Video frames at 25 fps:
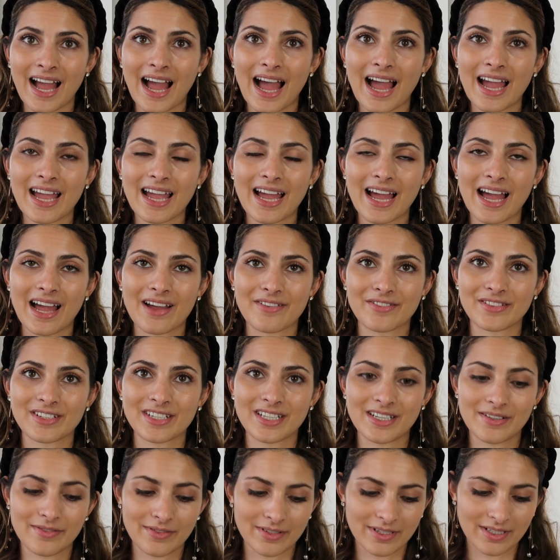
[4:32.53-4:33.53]
I haven't
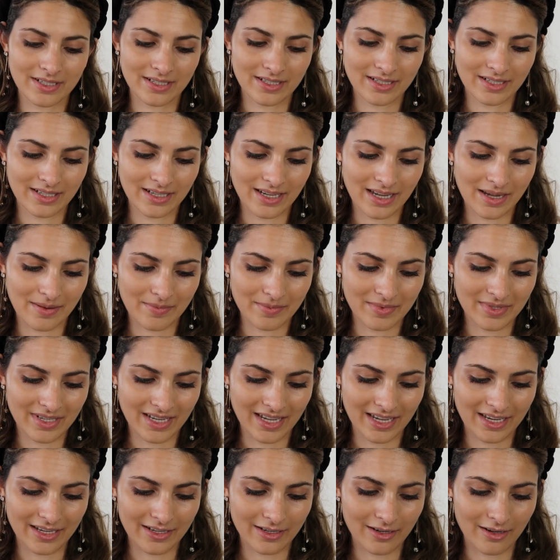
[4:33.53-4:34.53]
even
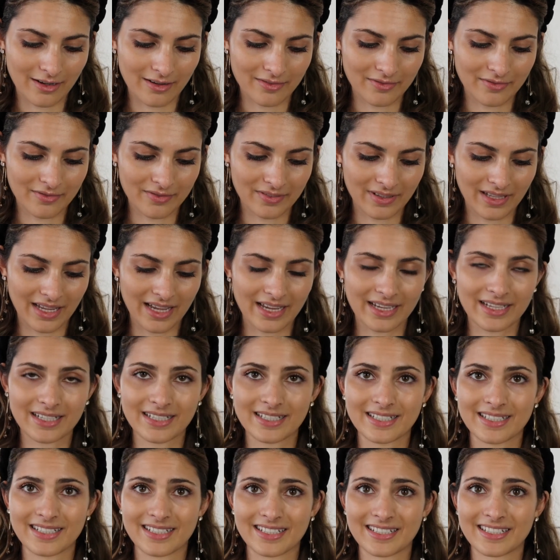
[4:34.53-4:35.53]
taken off like
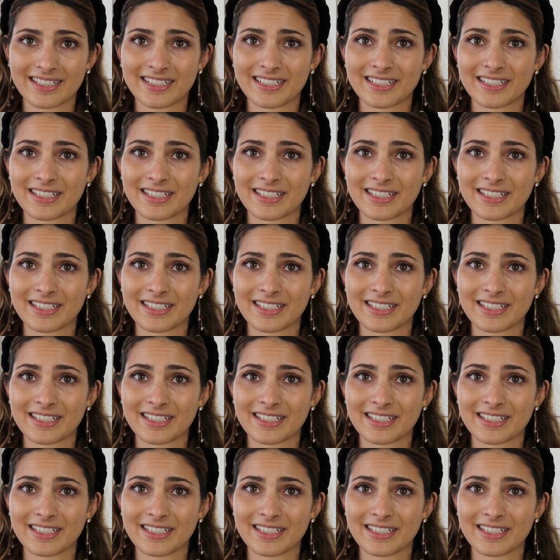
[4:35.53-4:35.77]
the